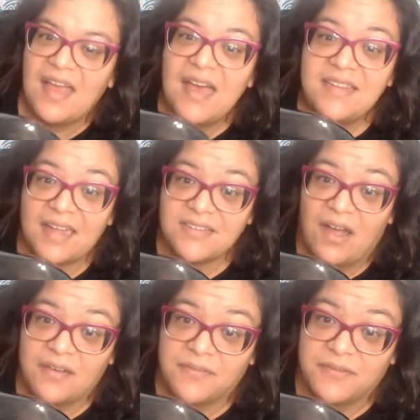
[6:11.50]
And that's
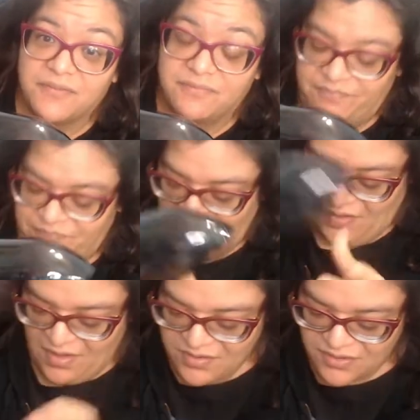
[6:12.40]
off.
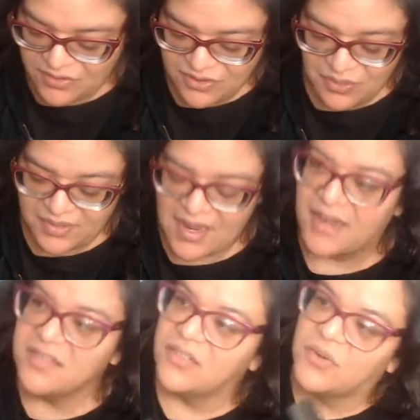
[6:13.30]
So to
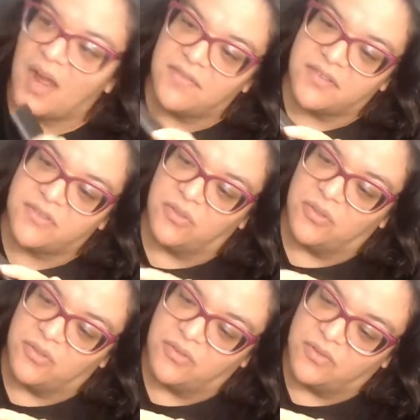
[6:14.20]
attach the crevice tool,